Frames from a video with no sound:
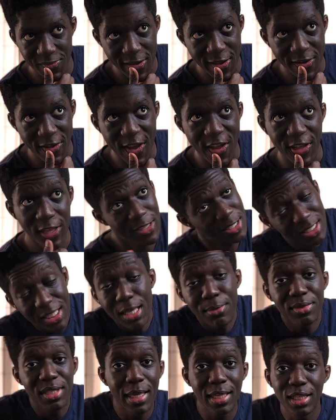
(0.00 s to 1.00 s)
but like, it
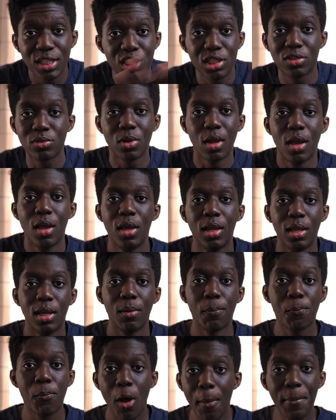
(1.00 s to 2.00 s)
seems like he just
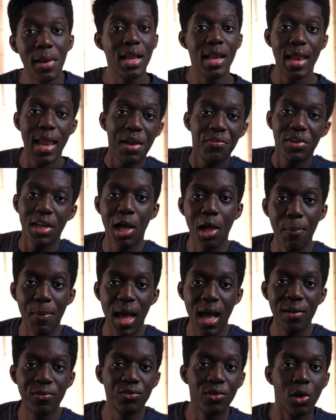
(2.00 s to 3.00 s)
probably left
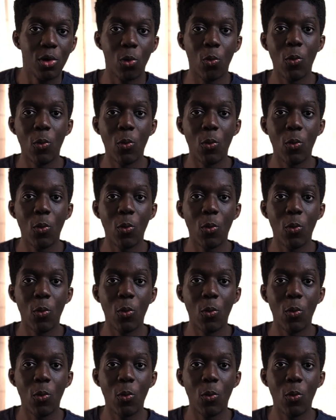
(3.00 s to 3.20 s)
Elbaf,